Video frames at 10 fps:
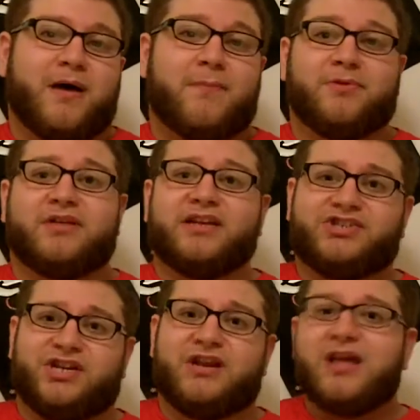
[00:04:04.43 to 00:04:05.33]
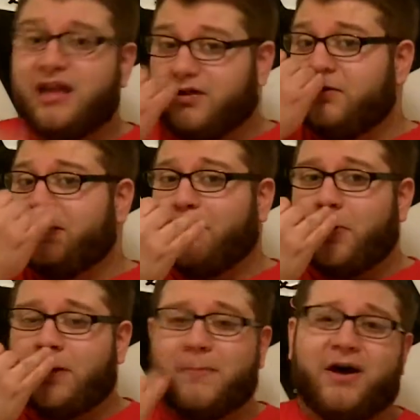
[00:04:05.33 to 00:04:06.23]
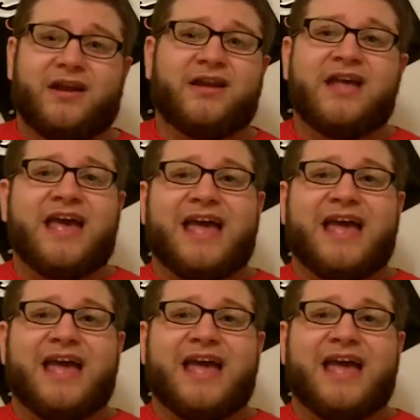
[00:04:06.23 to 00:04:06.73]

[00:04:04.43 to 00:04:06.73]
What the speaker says: population, including Pokemon,